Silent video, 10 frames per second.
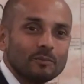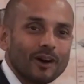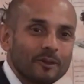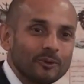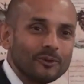
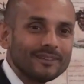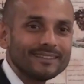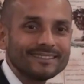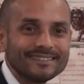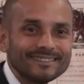Bible,
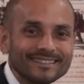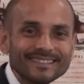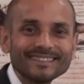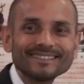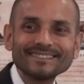
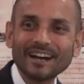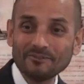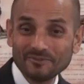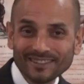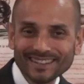
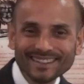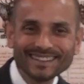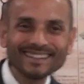hopefully.